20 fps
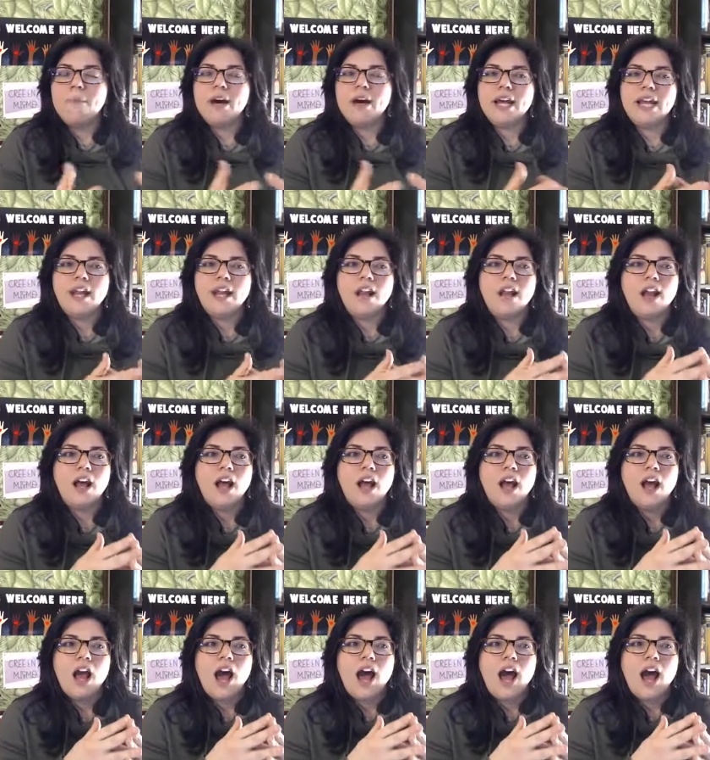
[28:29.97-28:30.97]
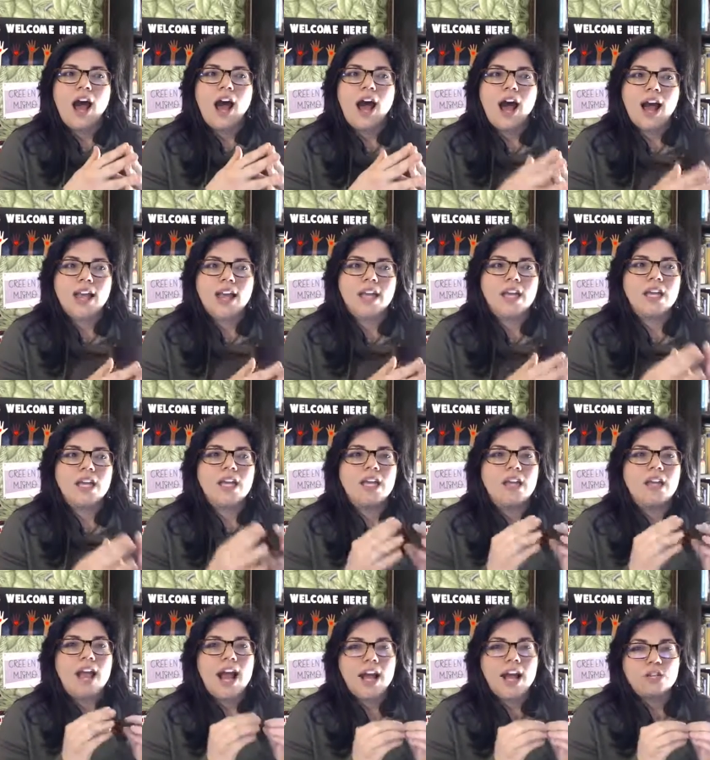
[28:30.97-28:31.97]
But I
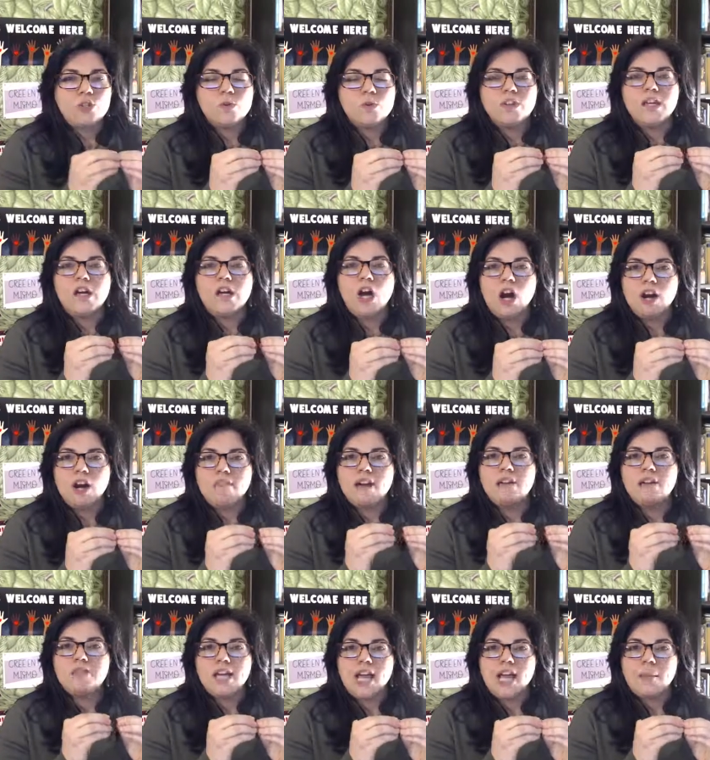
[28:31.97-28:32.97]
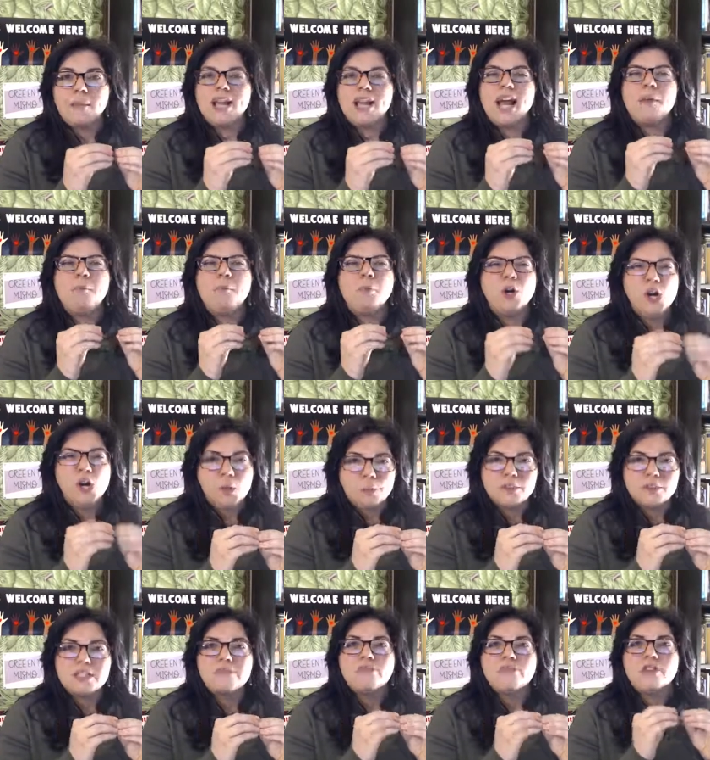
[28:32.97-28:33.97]
can actually carve out time and I
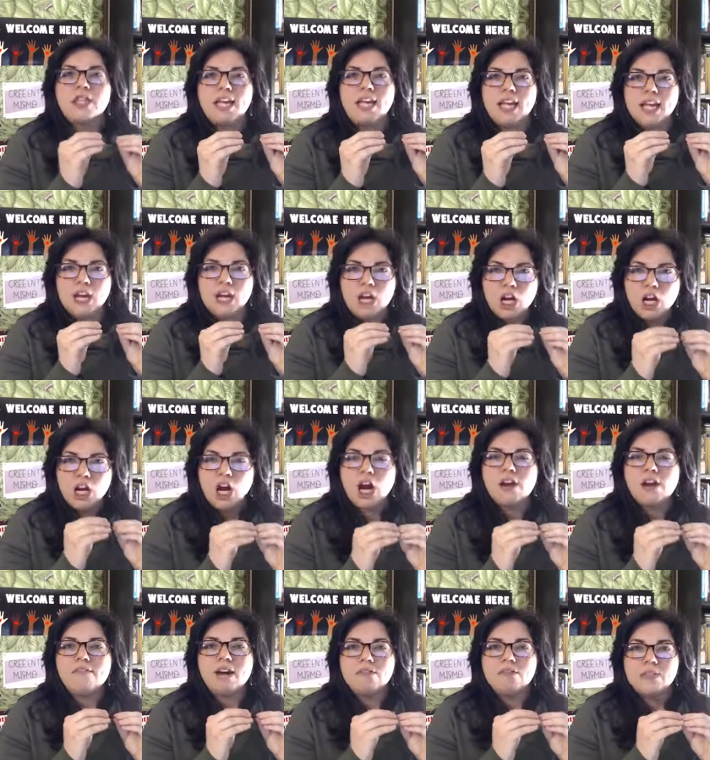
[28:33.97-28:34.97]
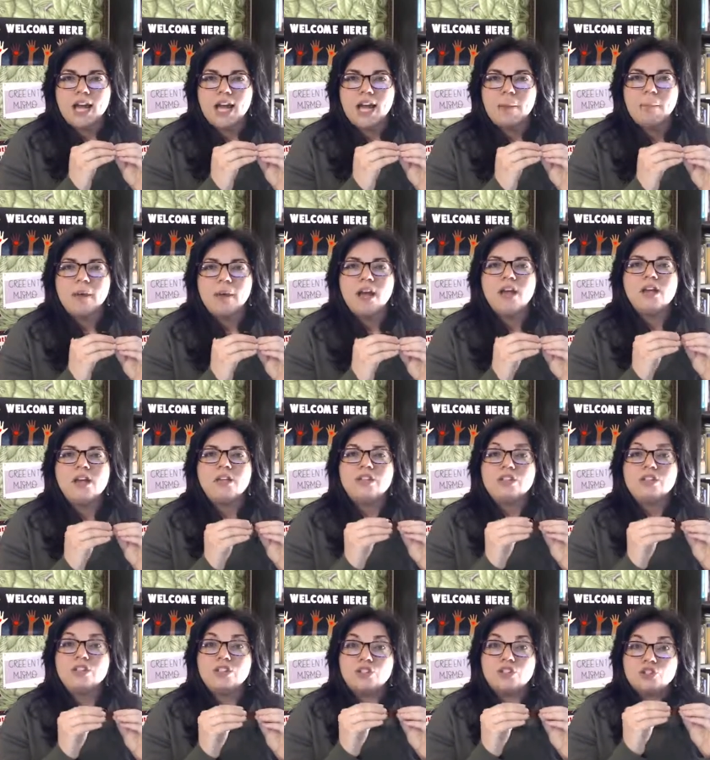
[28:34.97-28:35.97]
purposefully carve out time
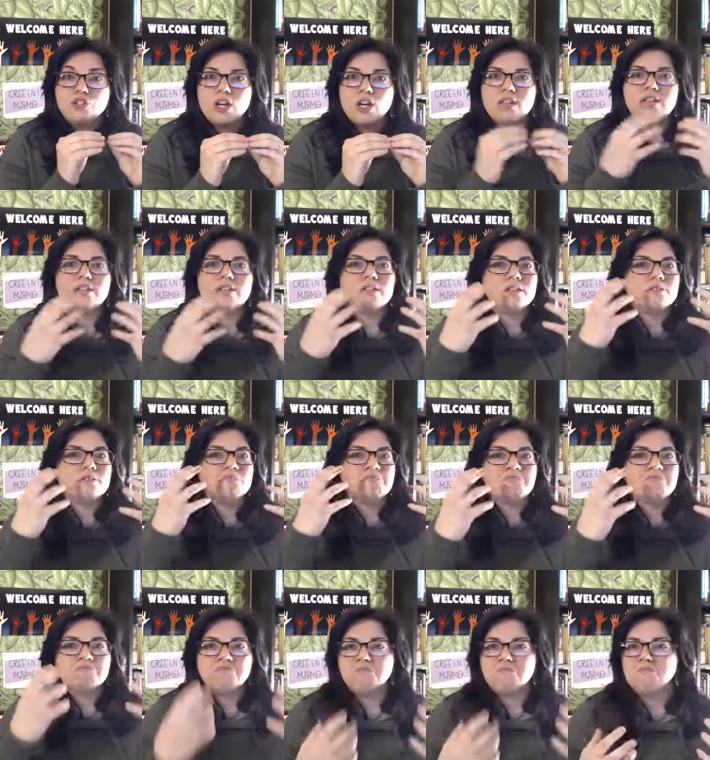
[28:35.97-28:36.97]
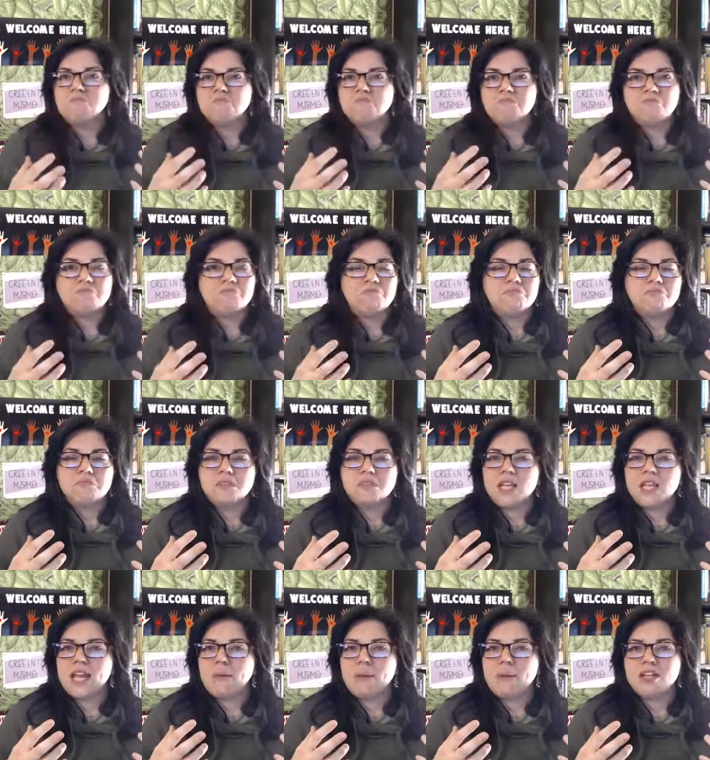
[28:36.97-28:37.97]
to just
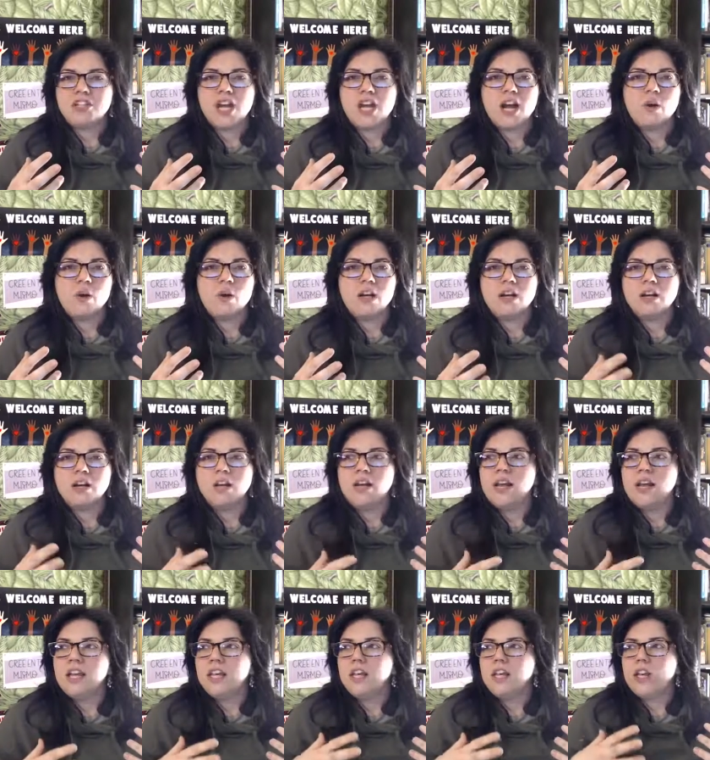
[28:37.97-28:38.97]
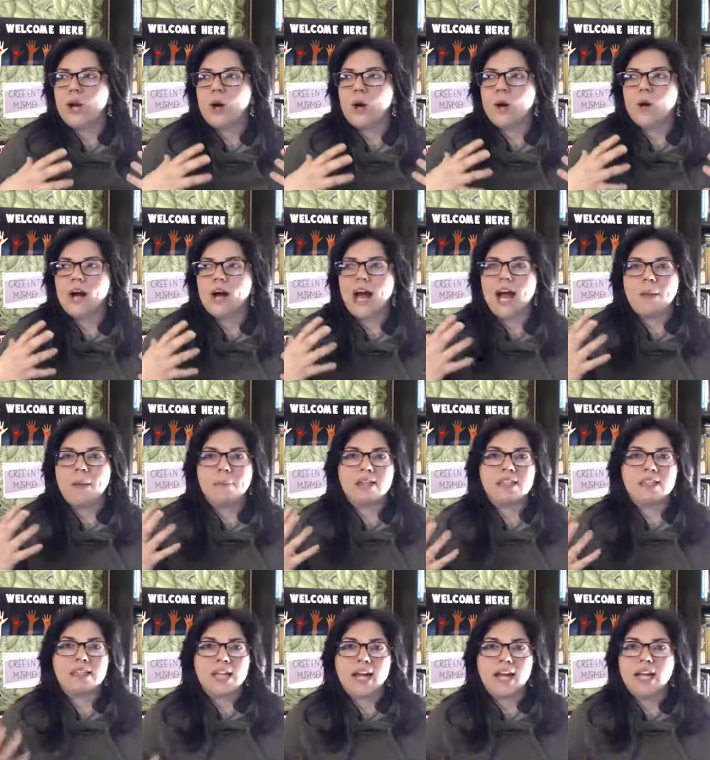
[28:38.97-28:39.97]
take my shower. You know, I'm
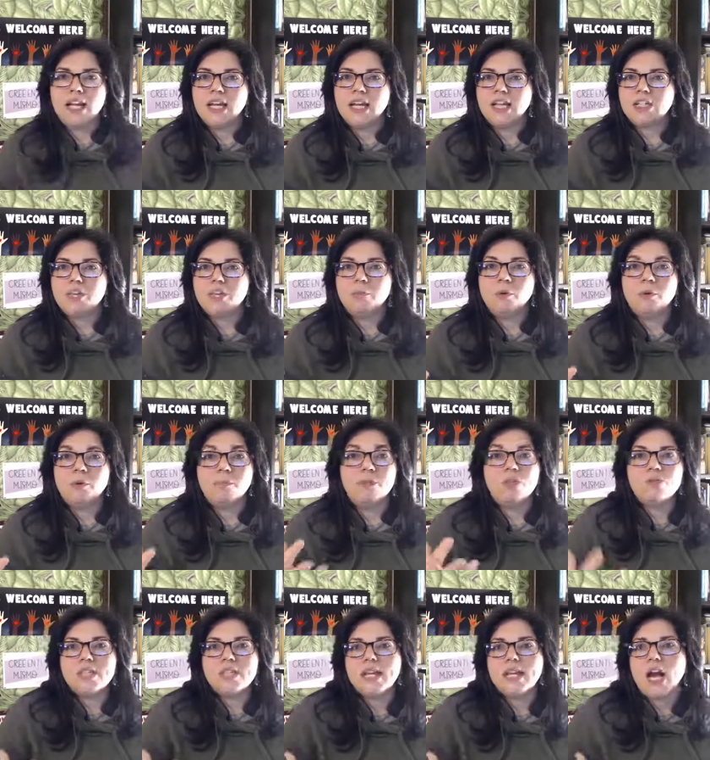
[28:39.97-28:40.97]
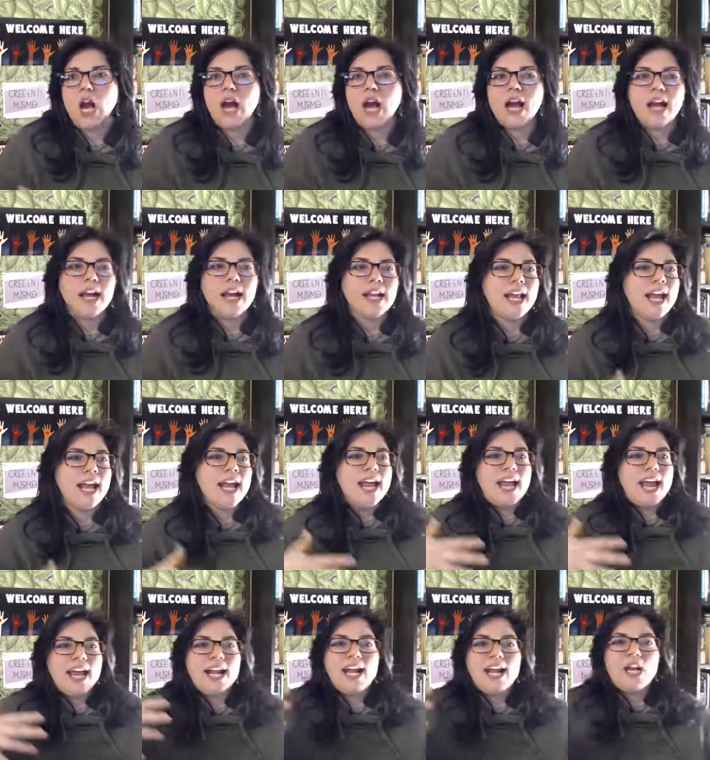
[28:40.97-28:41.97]
excited to put music on
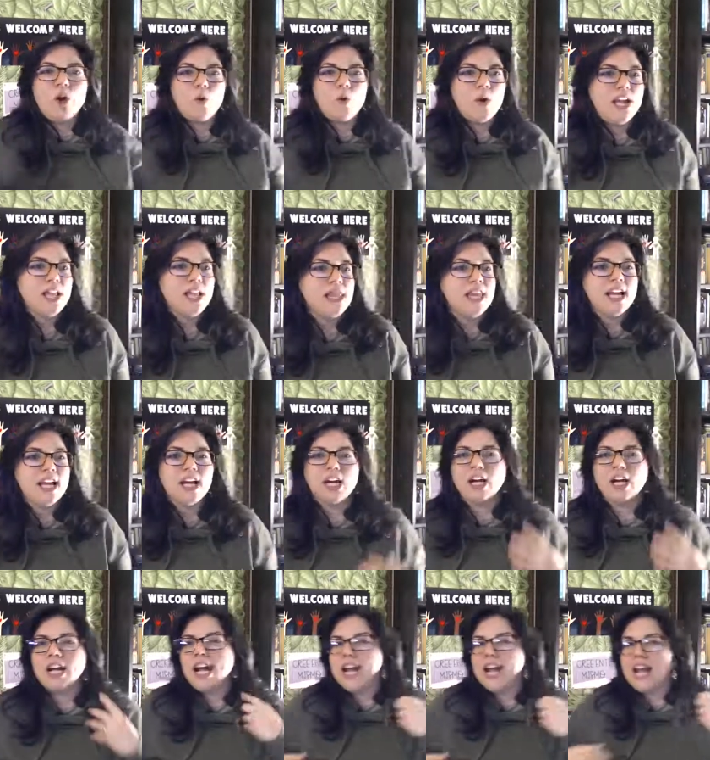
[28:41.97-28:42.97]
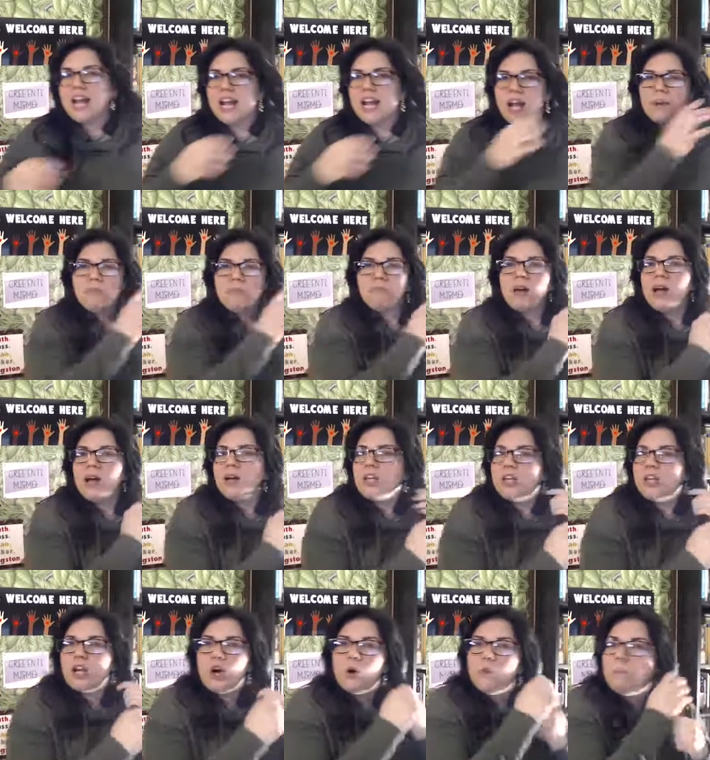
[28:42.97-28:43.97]
and I go in there and I'm,
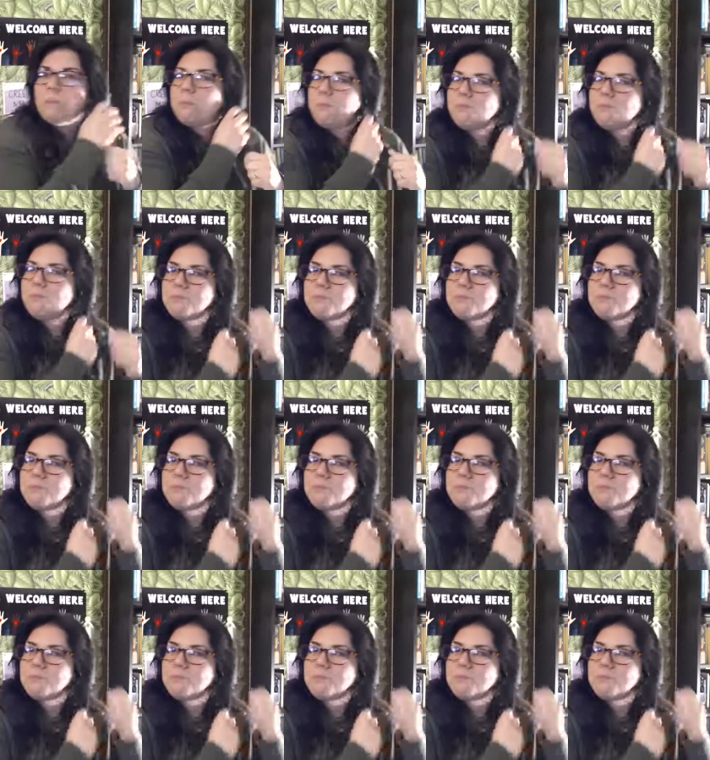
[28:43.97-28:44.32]
you know,